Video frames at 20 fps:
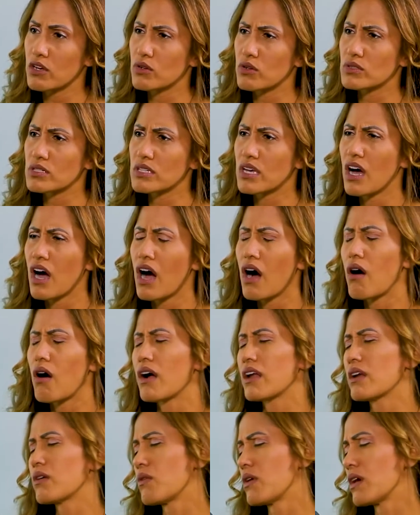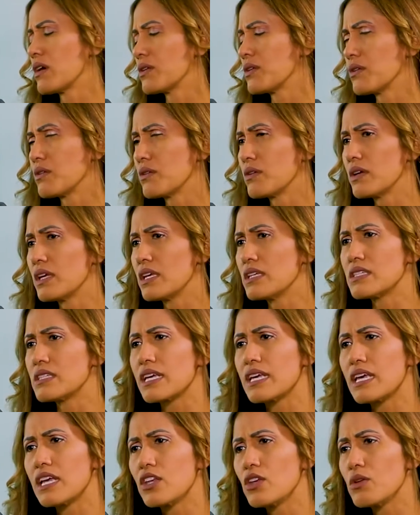He goes, oh, I don't want to. He's like,
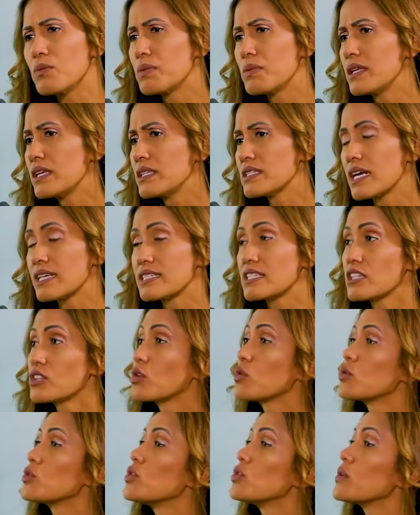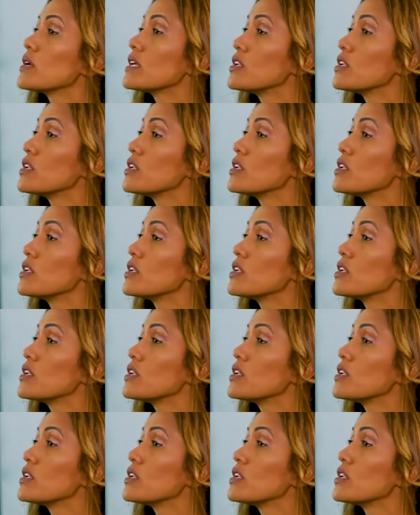can you please? I said, no, you can